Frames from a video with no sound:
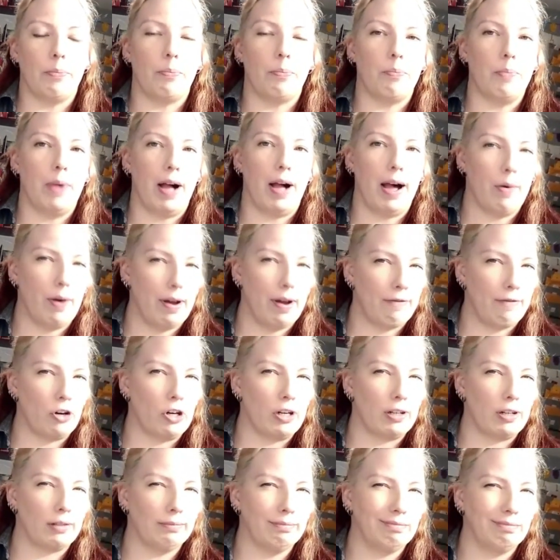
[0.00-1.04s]

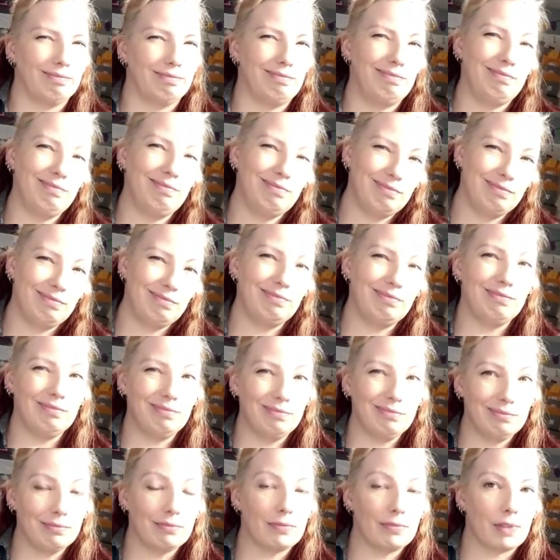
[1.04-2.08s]
However,
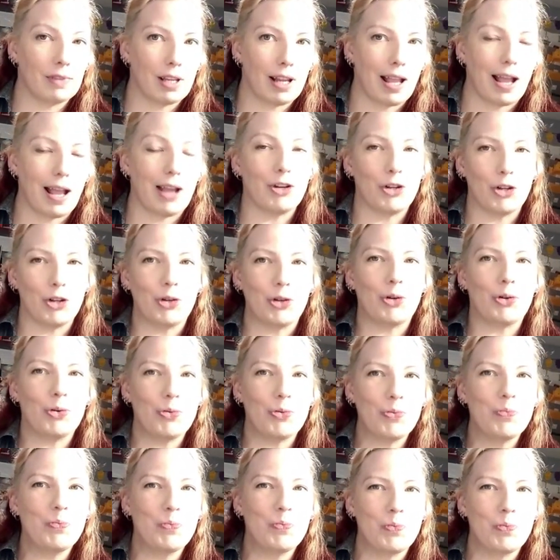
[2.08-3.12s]
I do
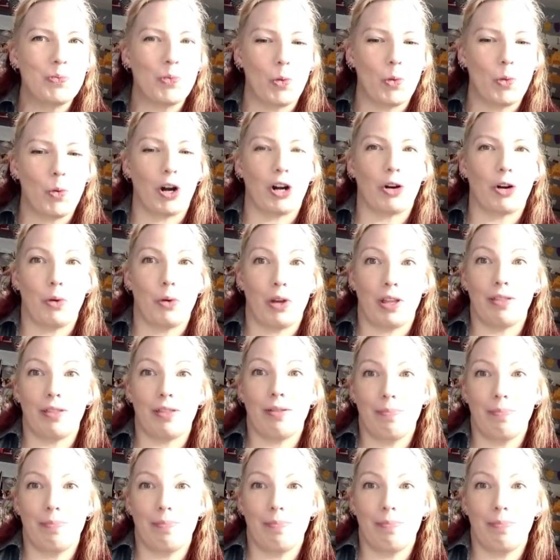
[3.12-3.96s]
work with